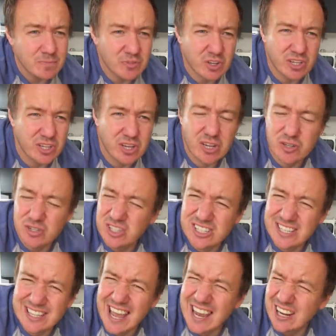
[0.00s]
Like, you just
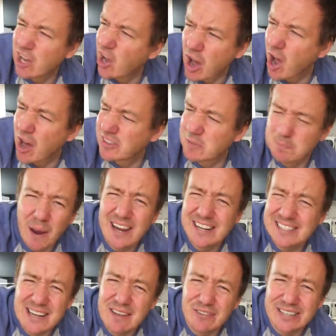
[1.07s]
see there, you're like, this
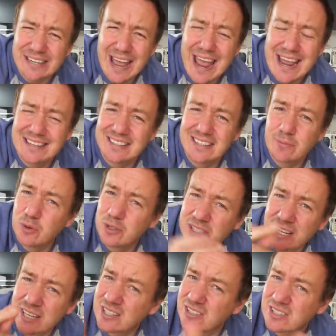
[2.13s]
pain's never gonna end, and then one
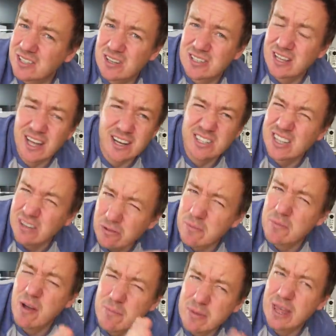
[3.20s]
day it just goes out, and you never
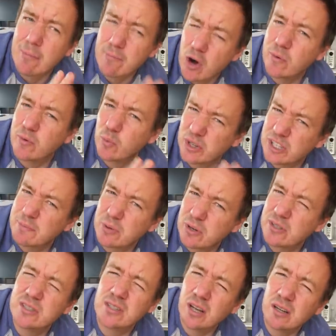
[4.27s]
remember that moment when your
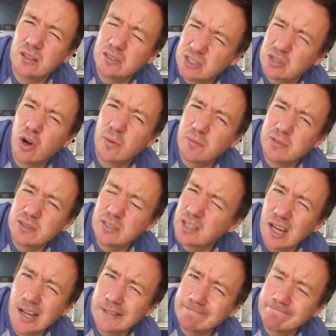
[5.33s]
burnt tongue stopped, do
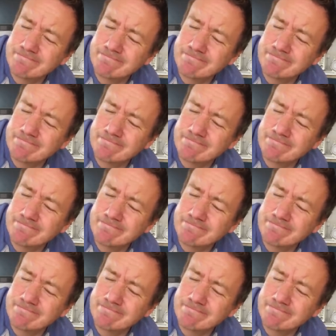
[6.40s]
you?